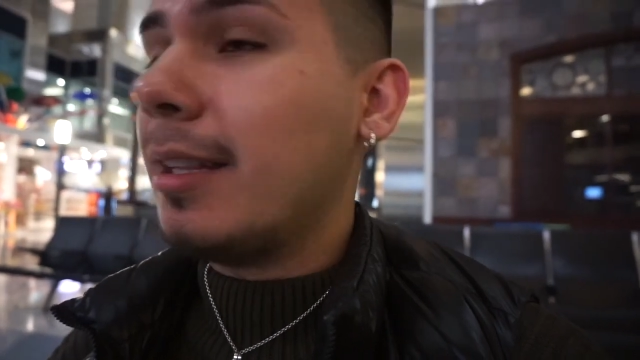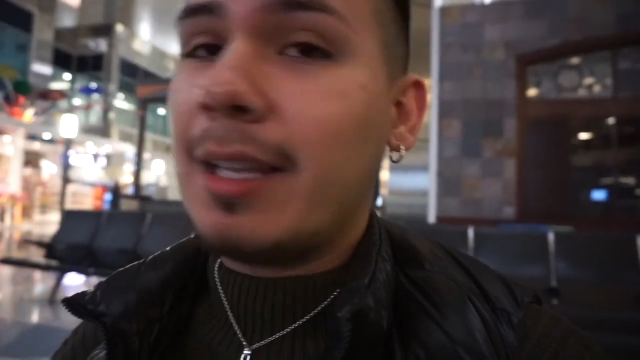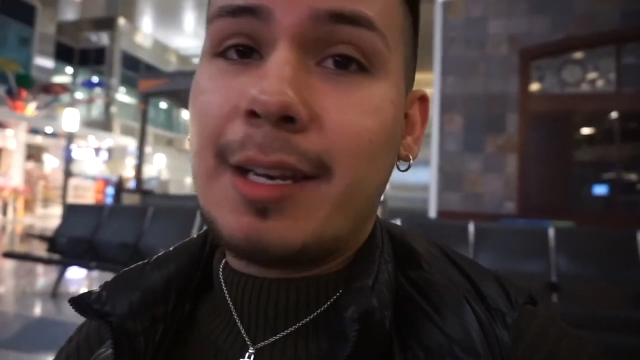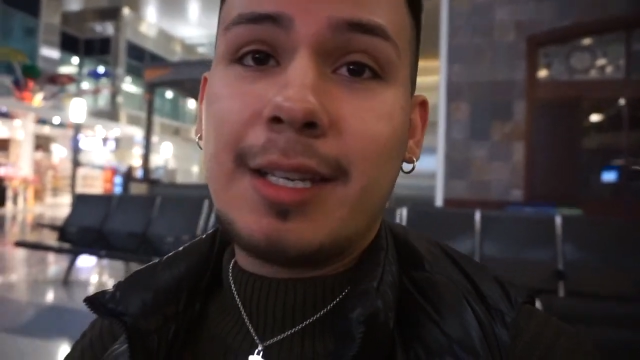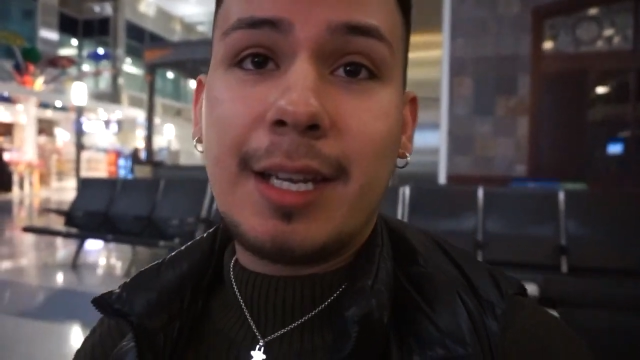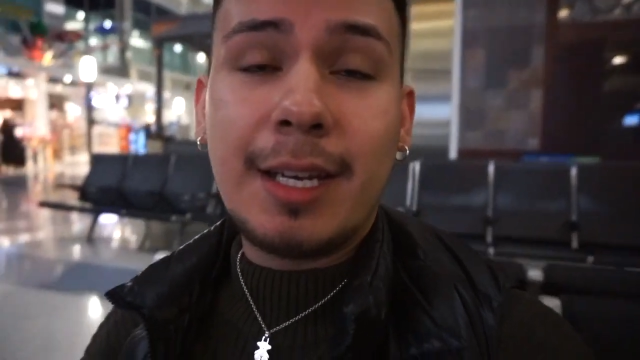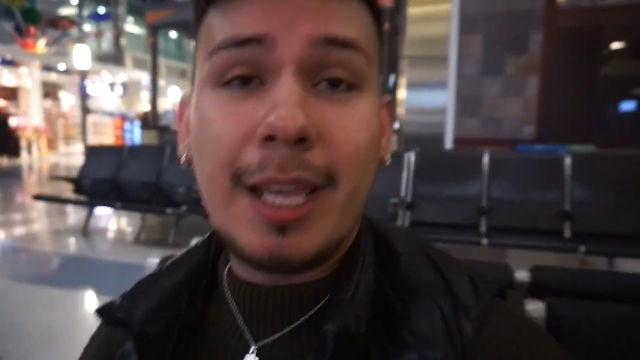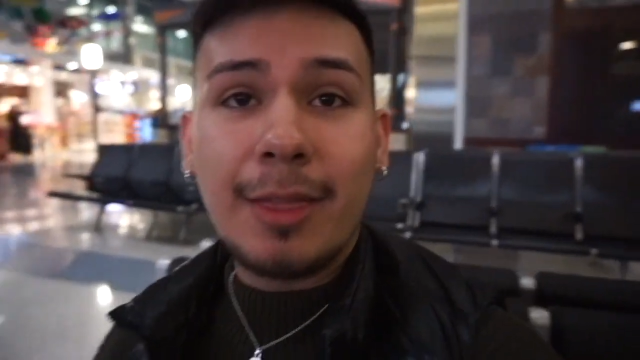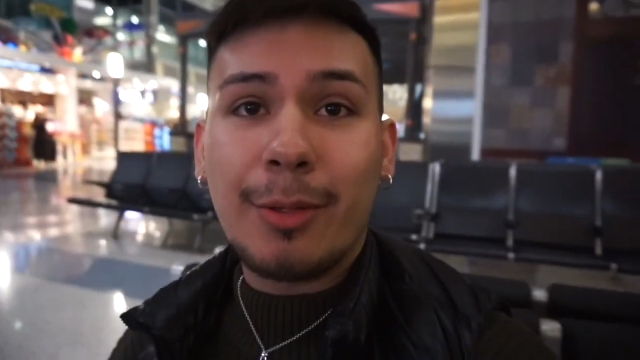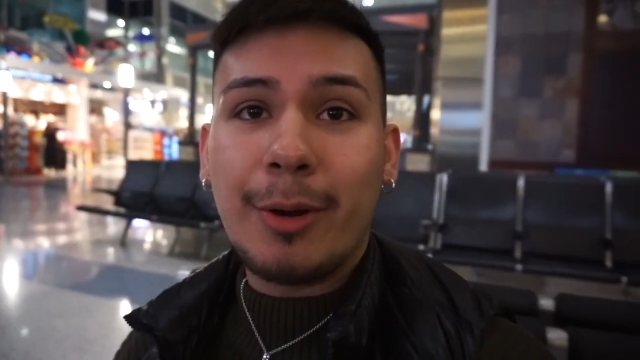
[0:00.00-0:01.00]
London
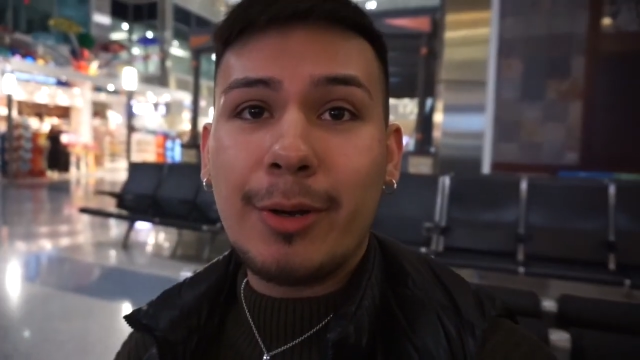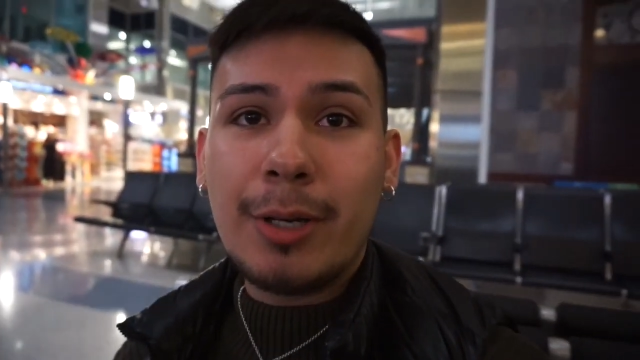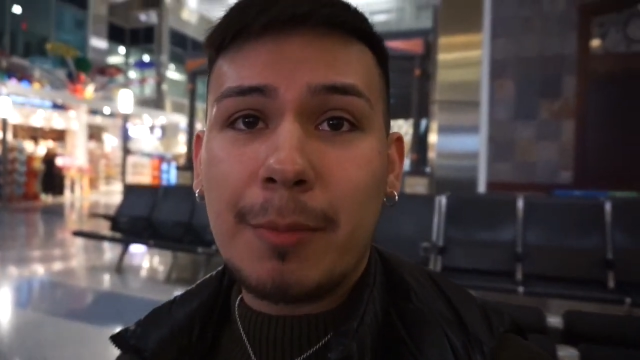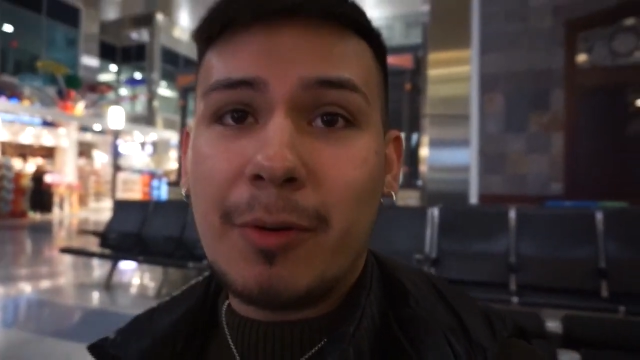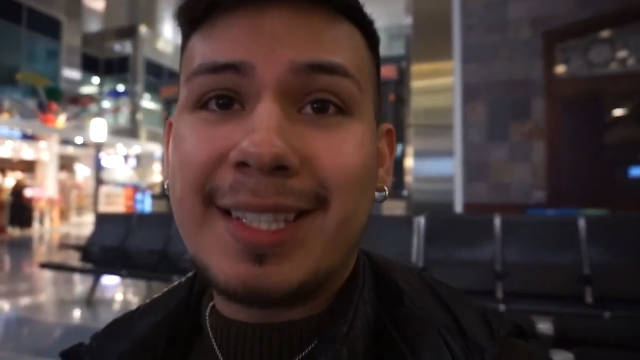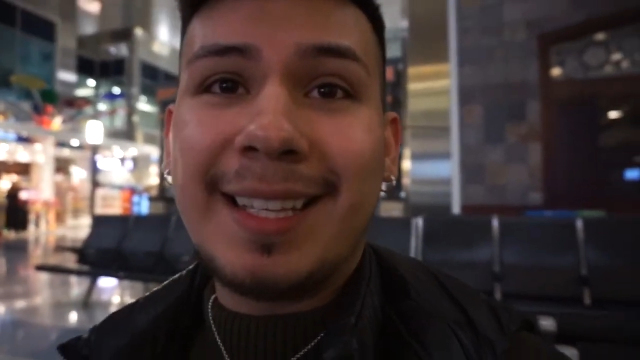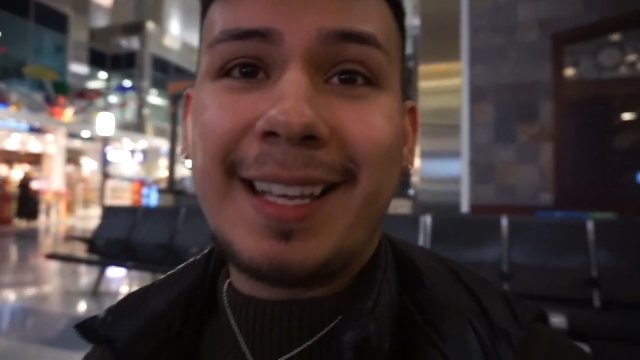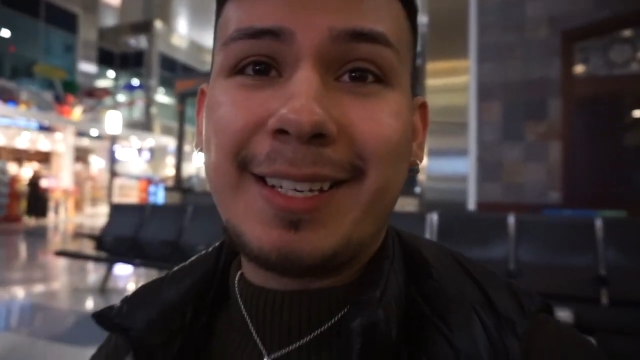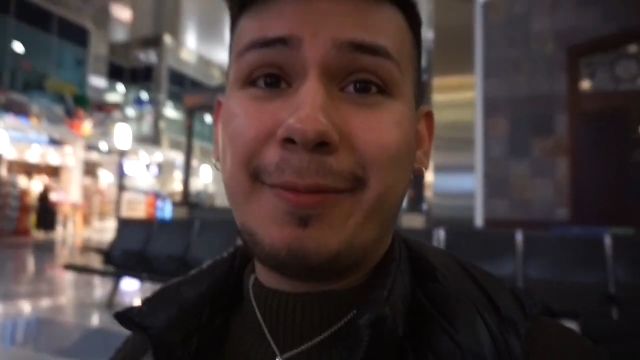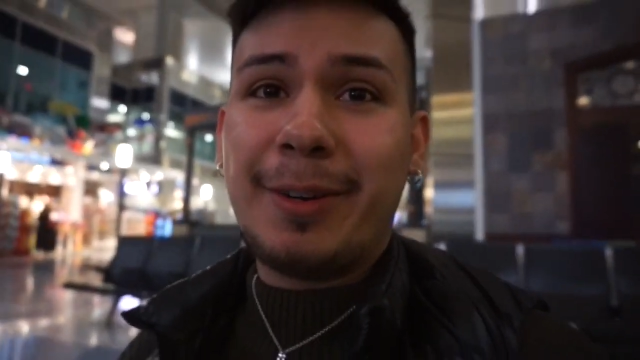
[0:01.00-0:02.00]
Heathrow. I'm going to
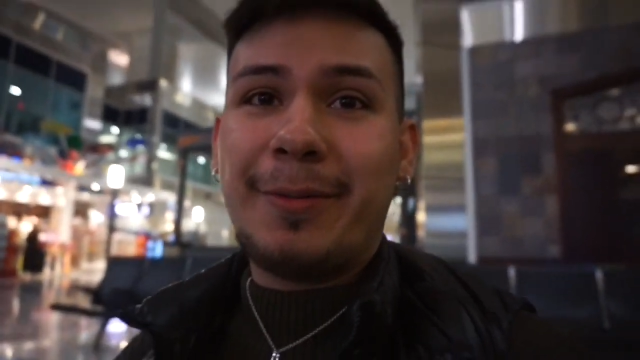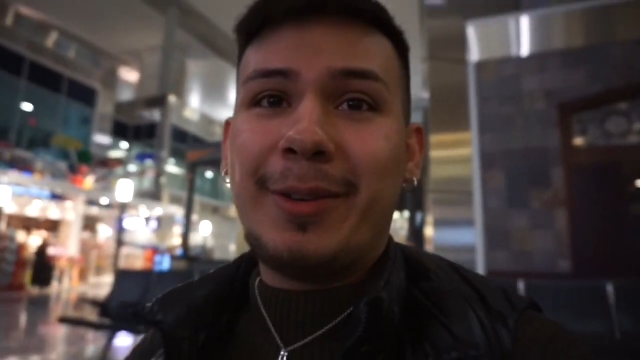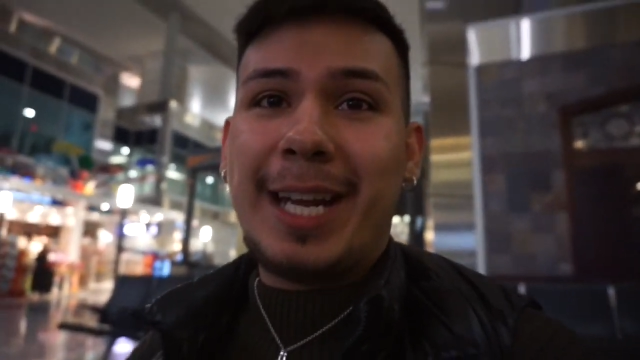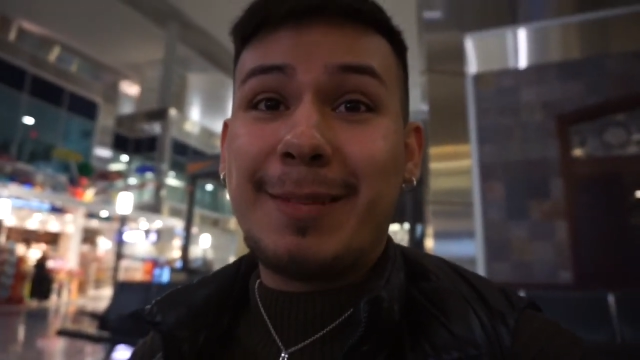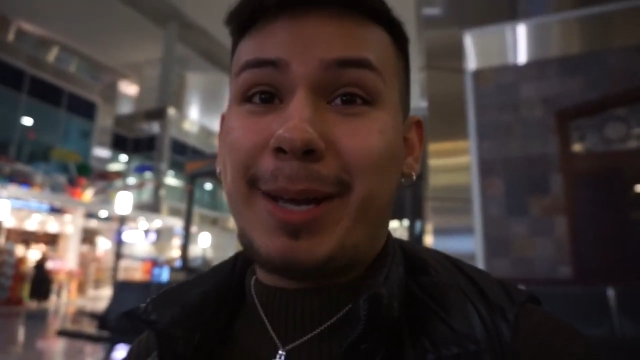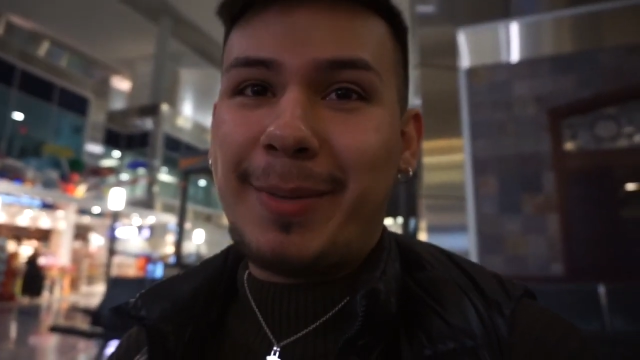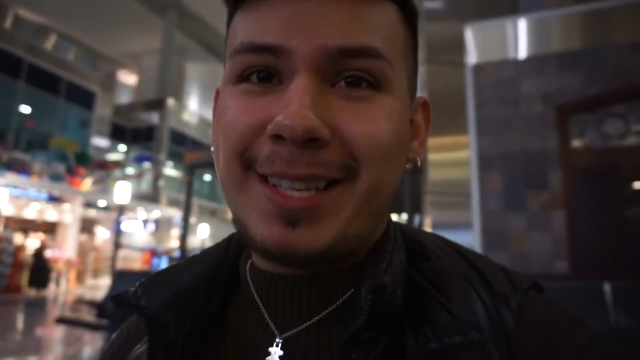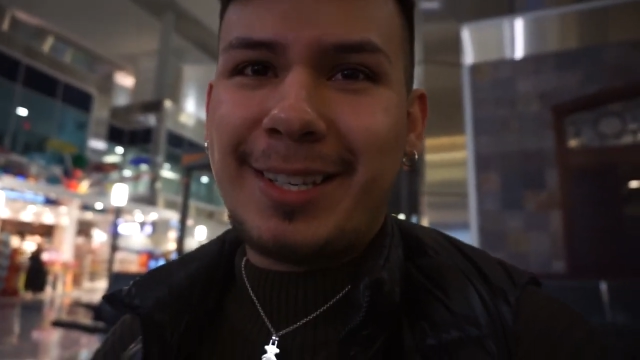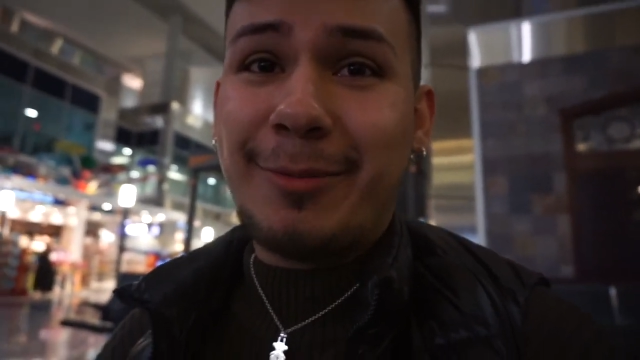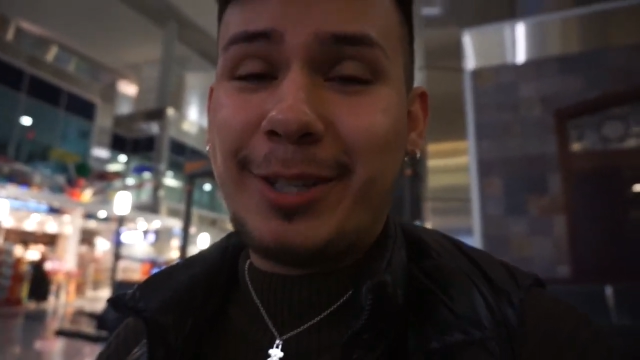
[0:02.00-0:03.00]
London for a few days by
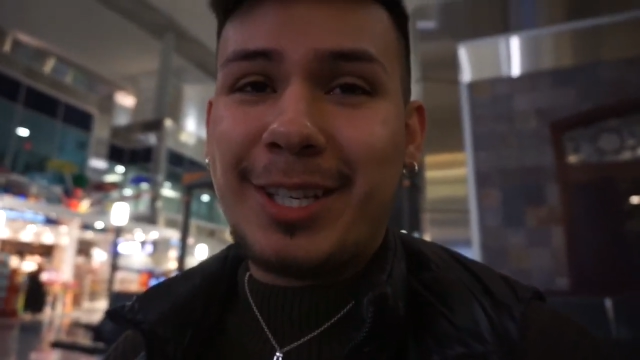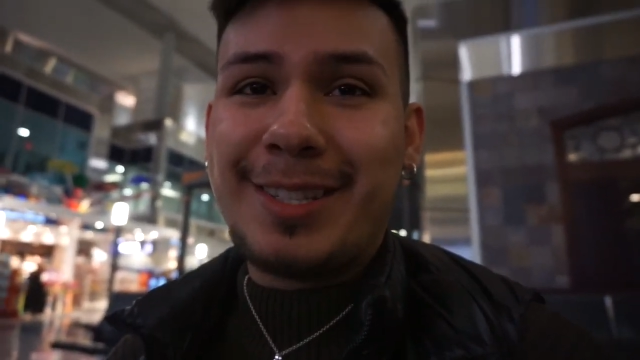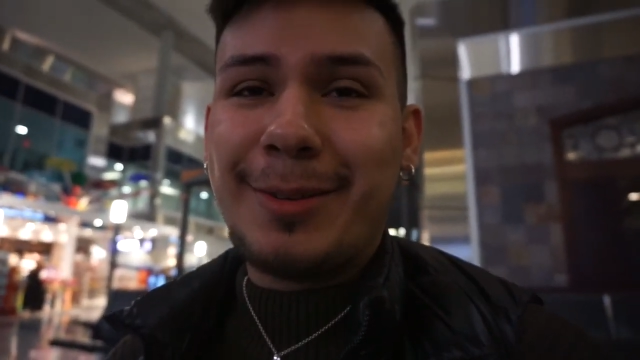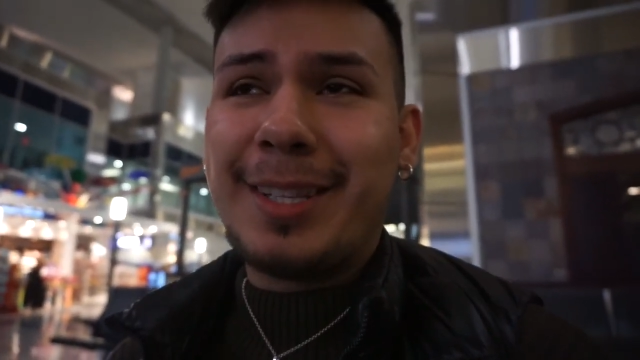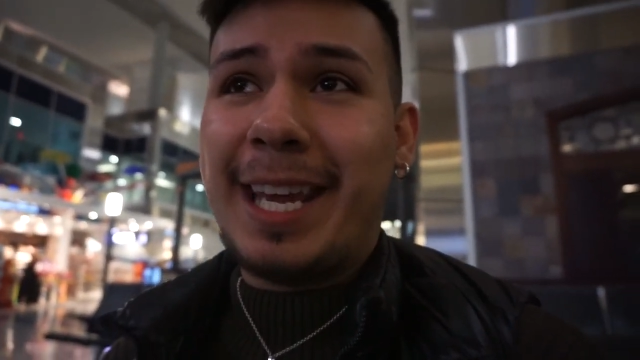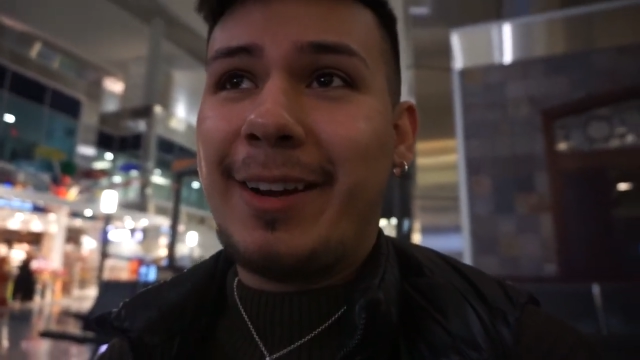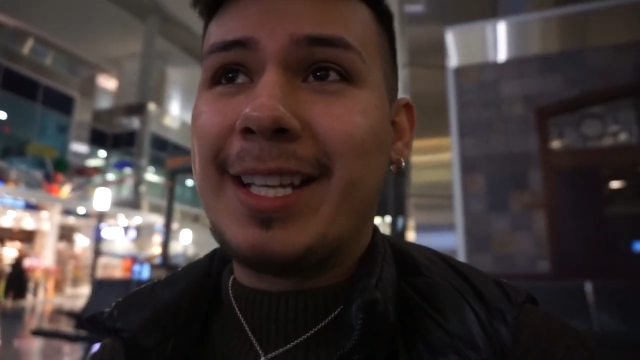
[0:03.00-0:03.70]
myself, which is so scary.